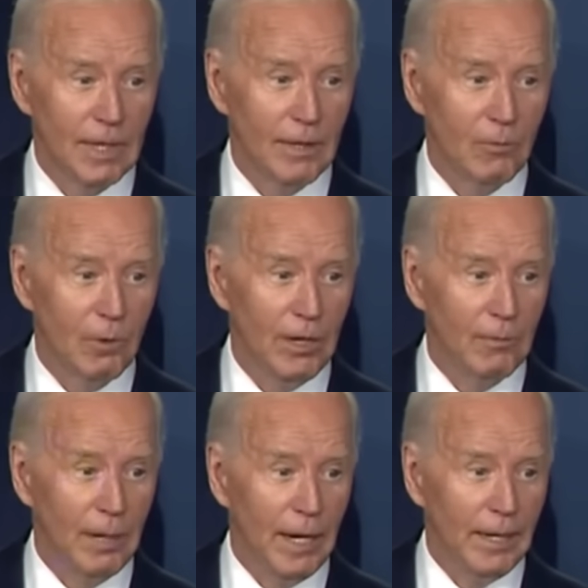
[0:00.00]
we got to worry
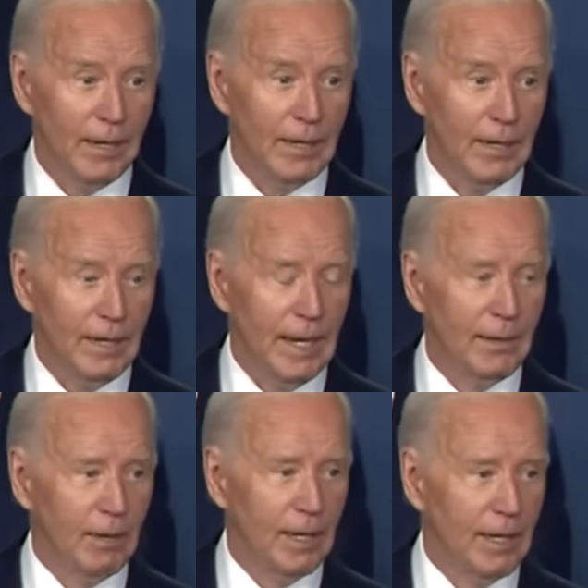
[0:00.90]
about it. Anyway,
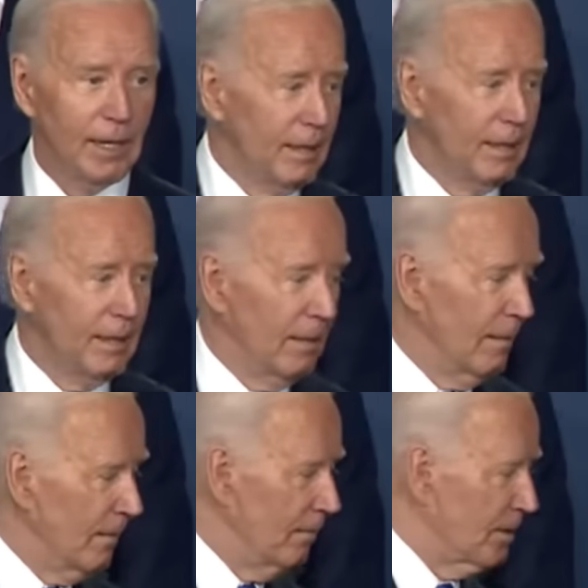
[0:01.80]

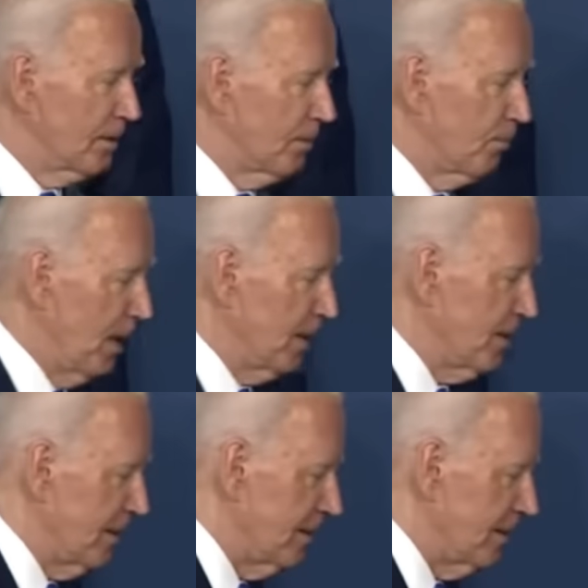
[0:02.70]
Mr. President,